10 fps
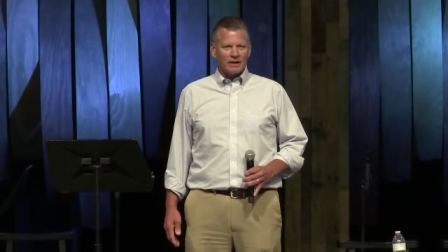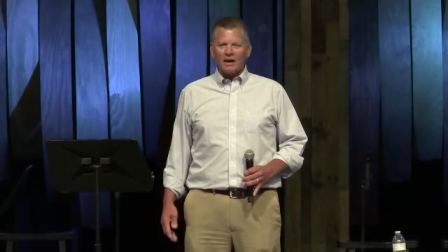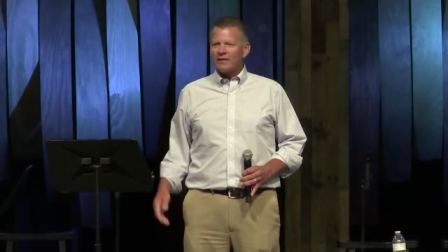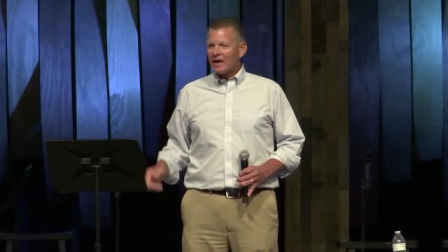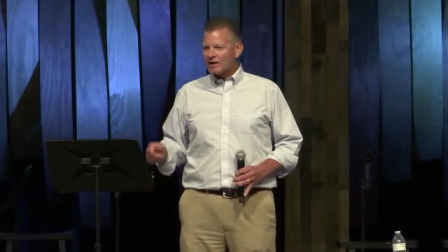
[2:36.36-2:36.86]

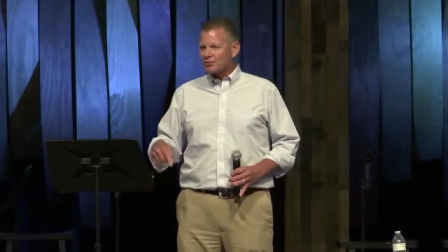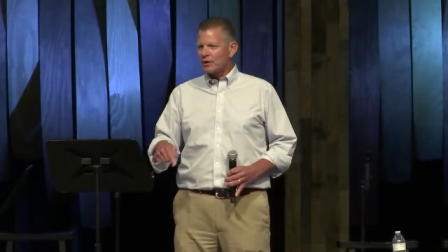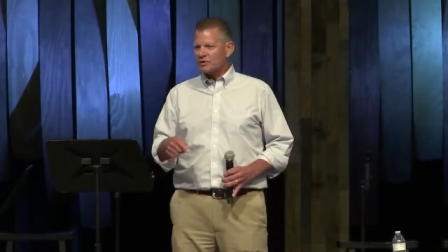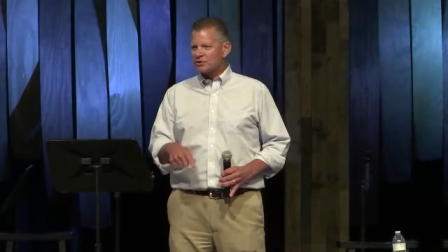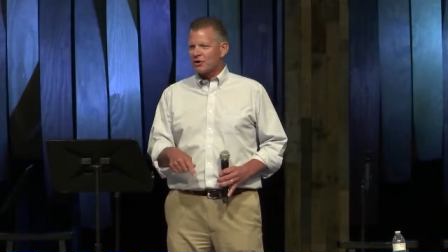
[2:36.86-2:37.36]
That's when I
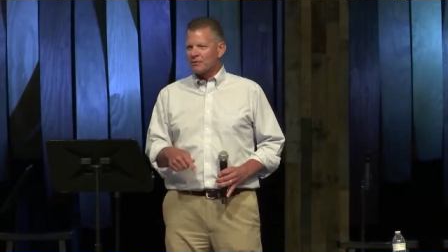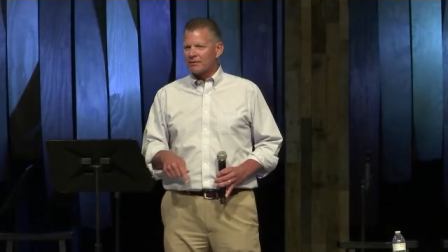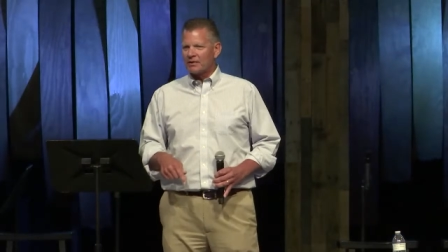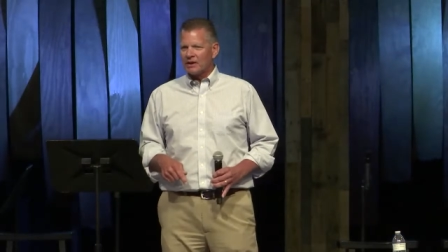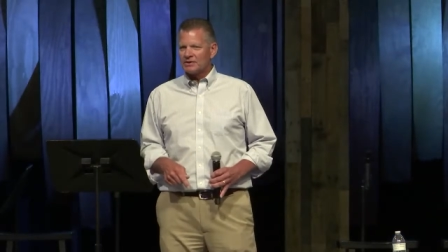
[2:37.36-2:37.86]
started my
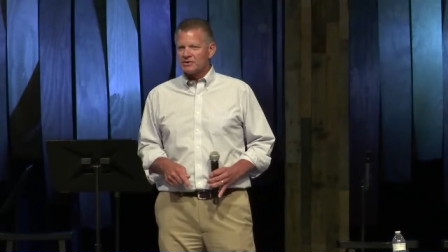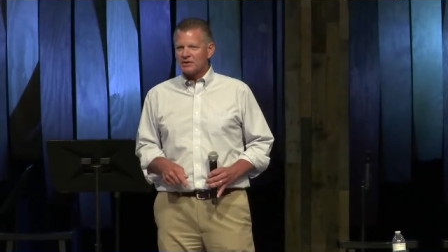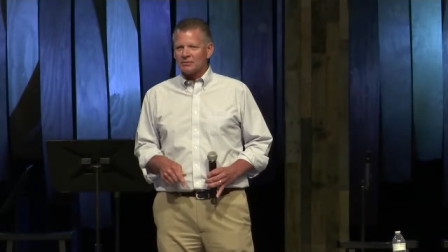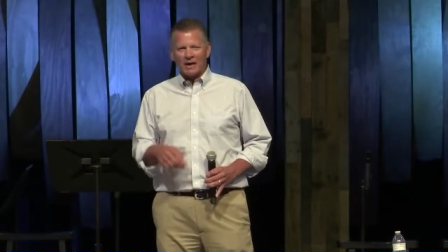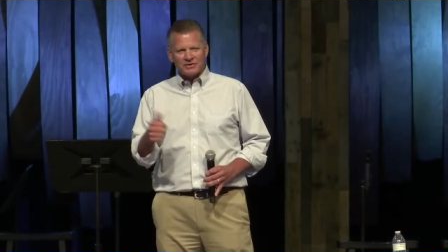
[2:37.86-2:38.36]

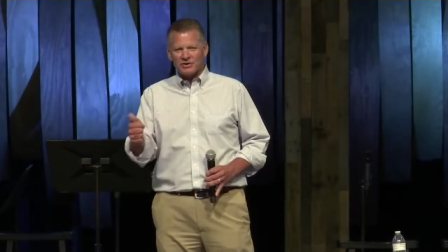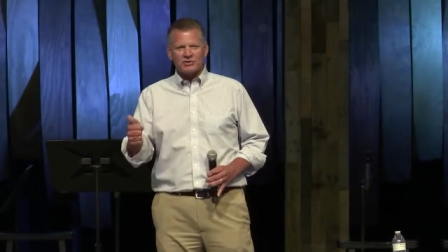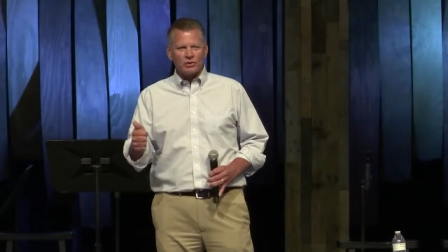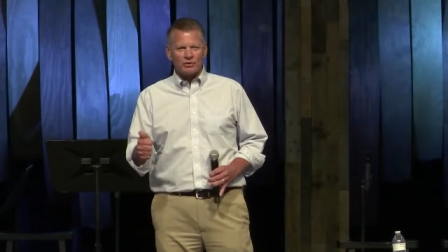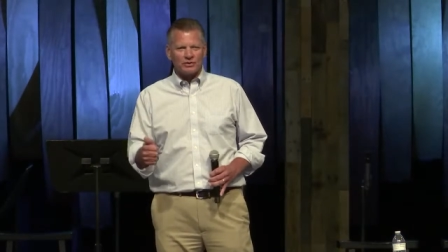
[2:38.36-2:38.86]
relationship. Not just
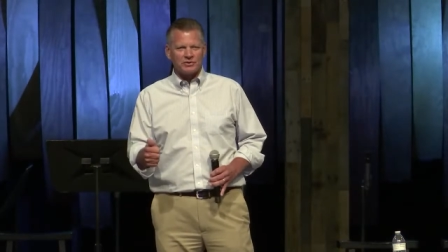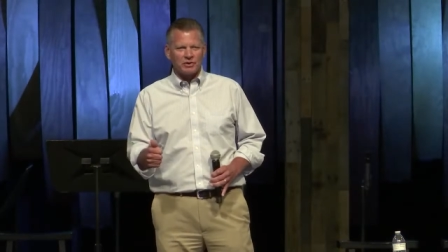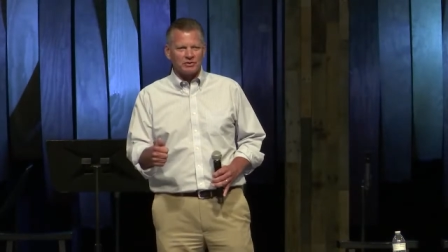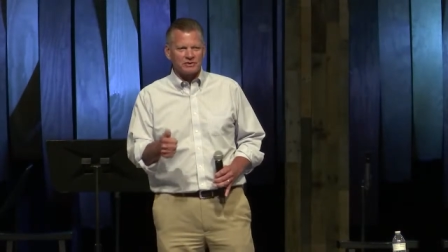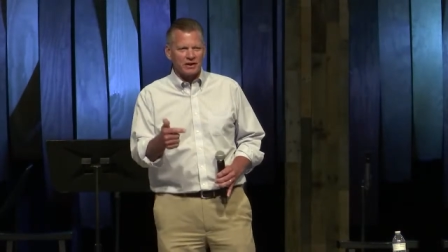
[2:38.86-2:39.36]
going to
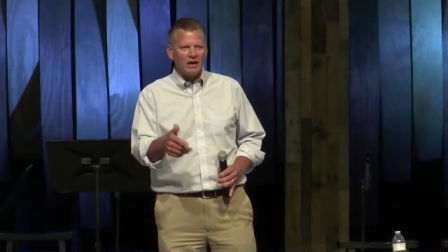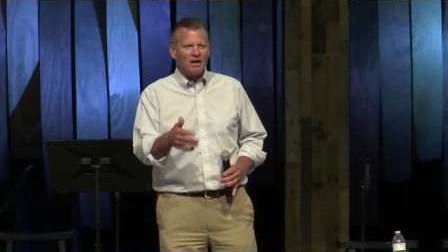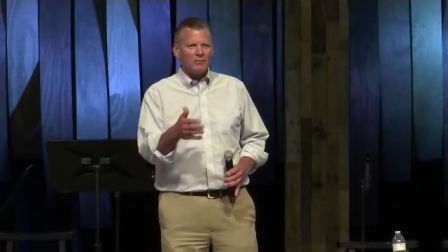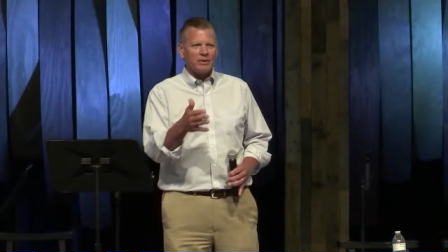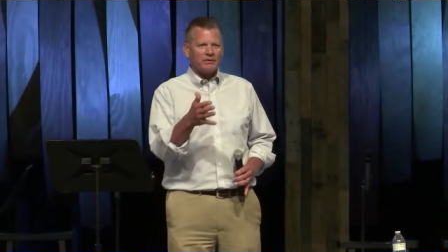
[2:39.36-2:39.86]
church,
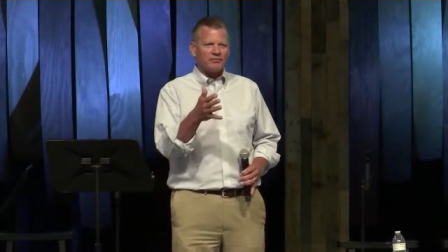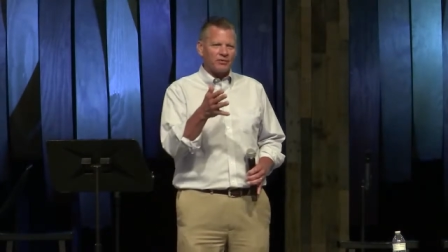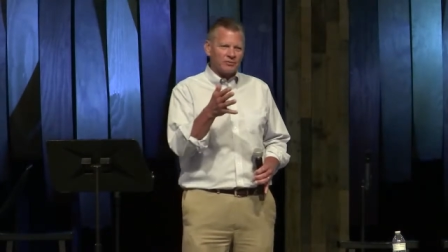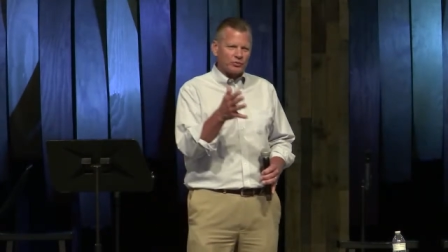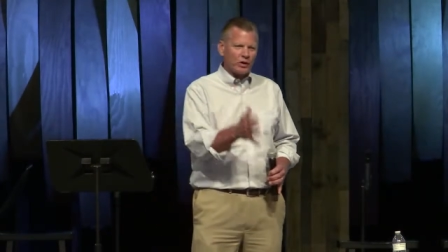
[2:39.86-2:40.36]
but from
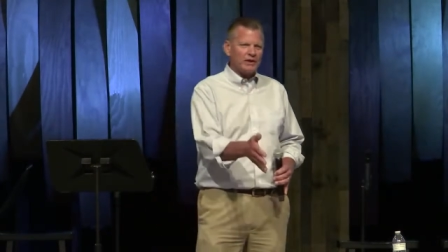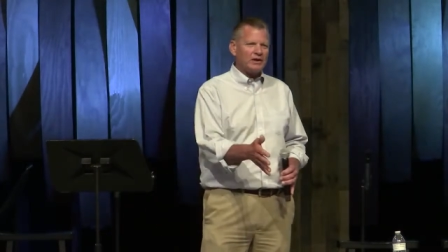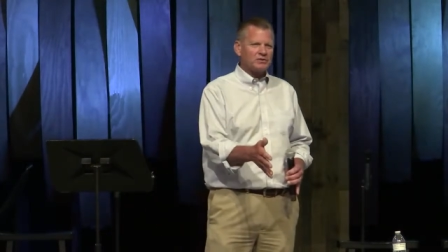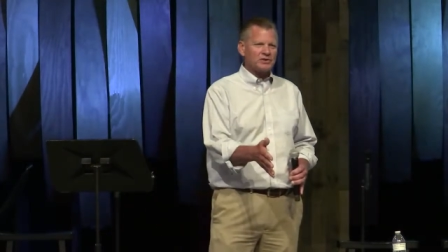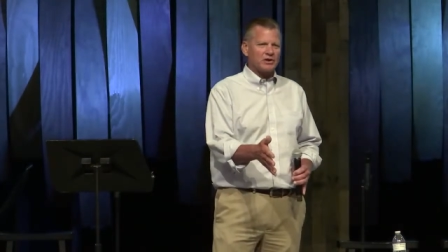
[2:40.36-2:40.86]
20
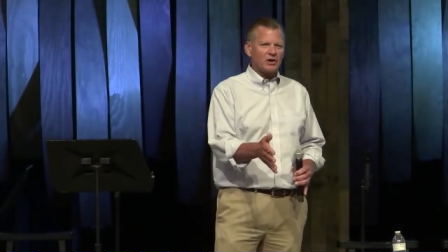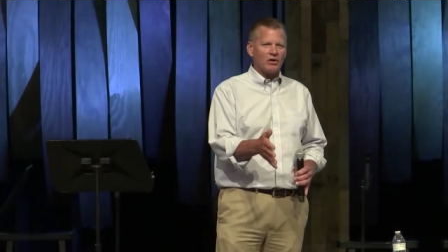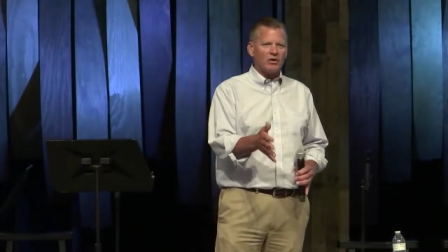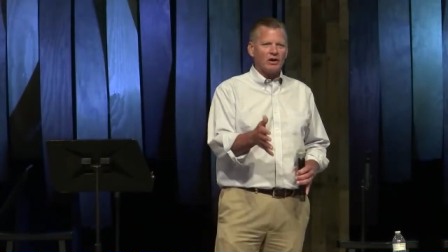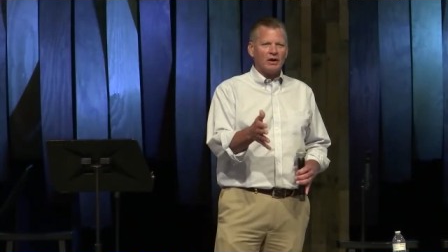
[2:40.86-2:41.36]
years ago,
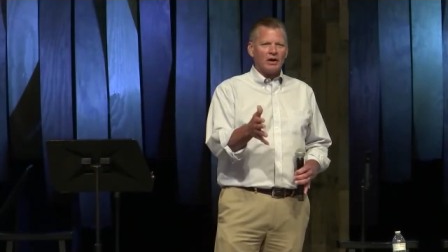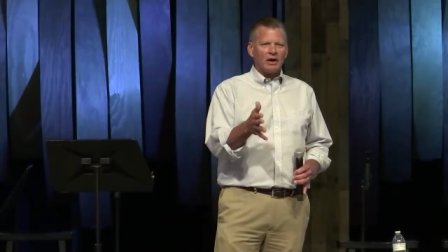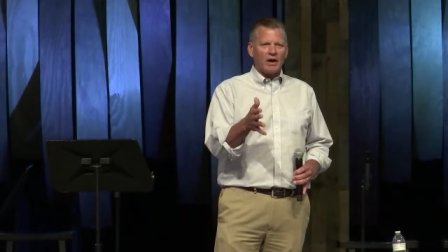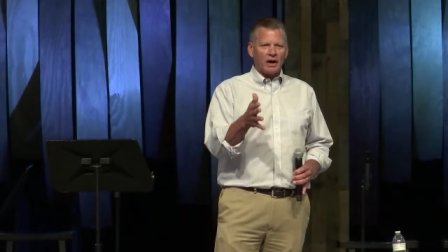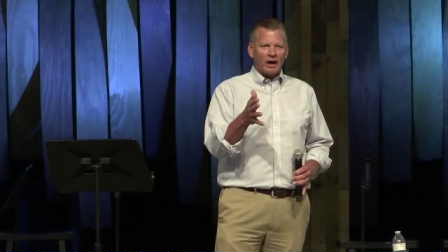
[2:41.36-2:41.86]

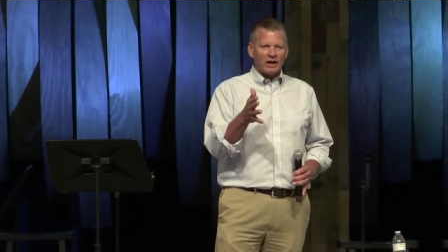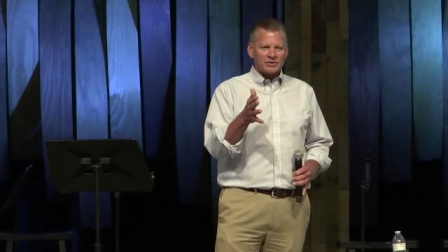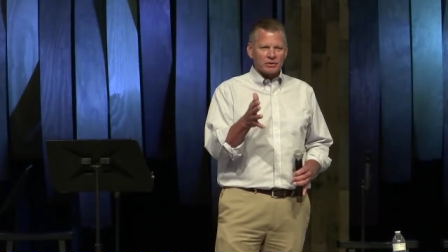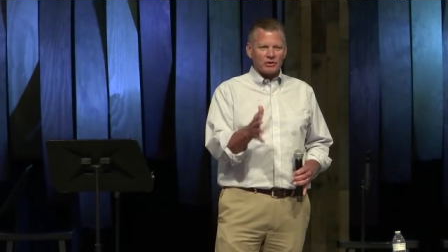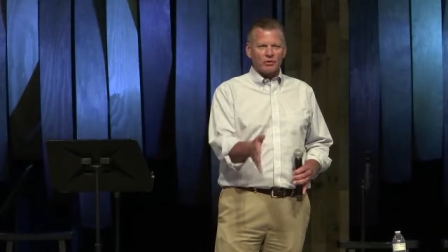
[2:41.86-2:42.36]
I
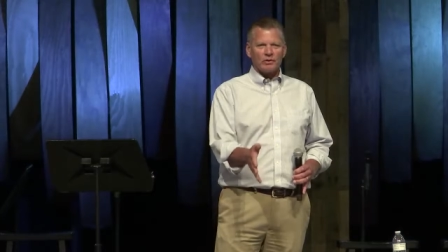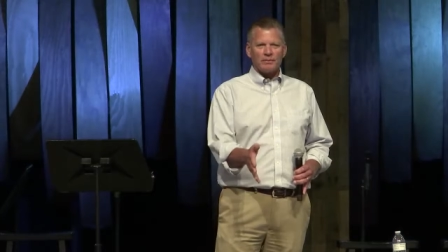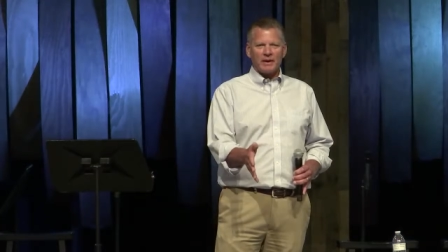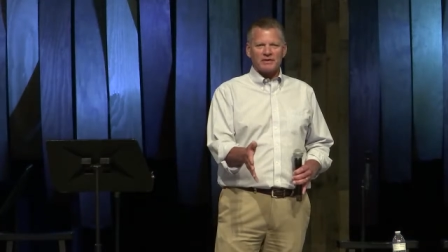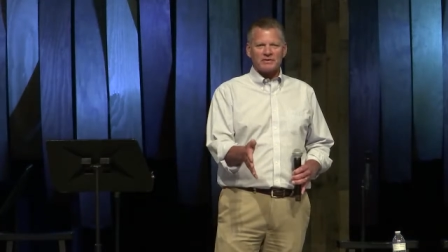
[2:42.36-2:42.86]
started going to
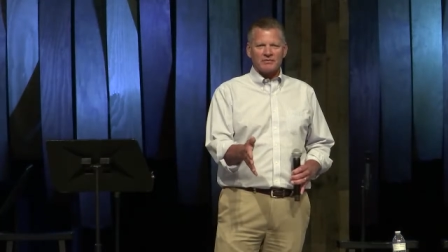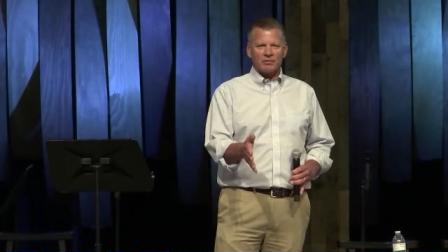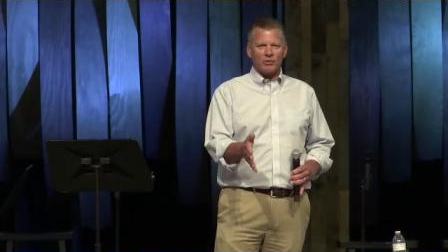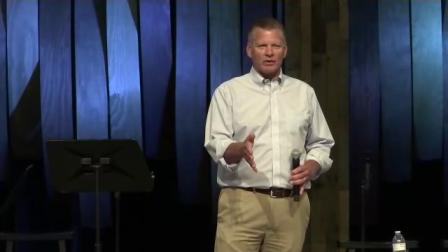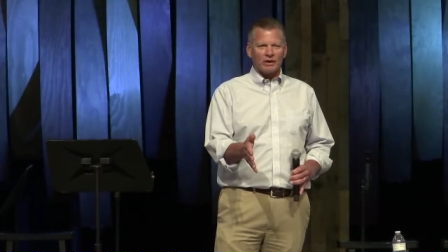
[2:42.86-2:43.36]
Mass every
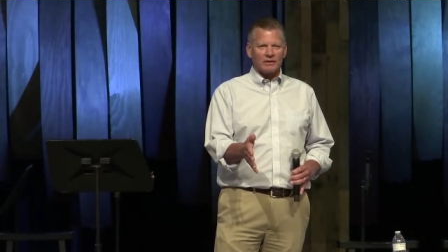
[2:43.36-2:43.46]
morning.